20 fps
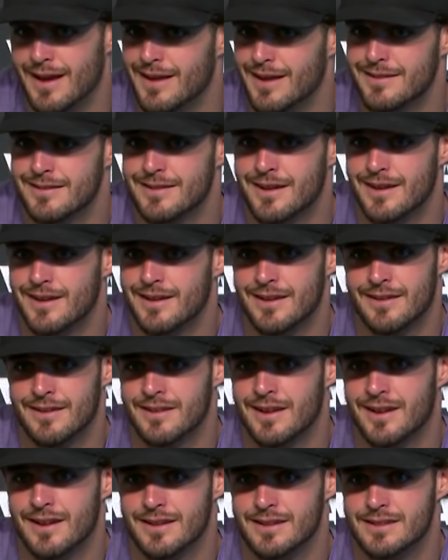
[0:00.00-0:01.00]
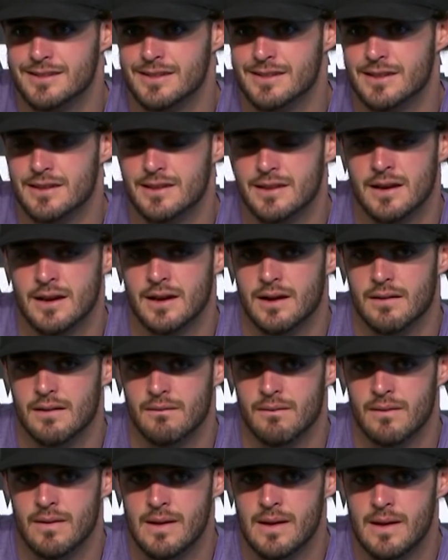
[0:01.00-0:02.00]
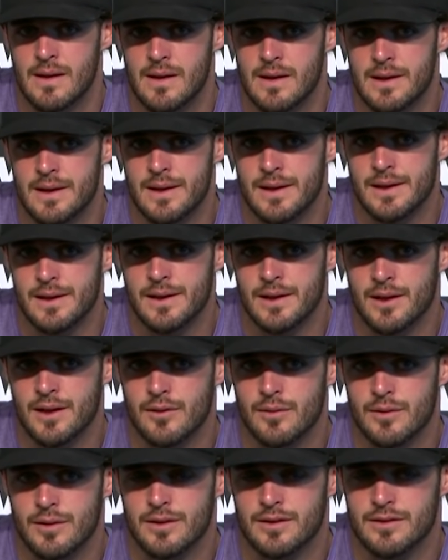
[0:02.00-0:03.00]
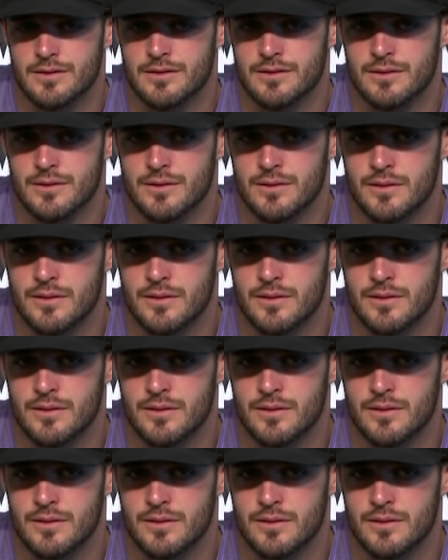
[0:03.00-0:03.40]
yeah, it's not it's not easy. Uh, you know, because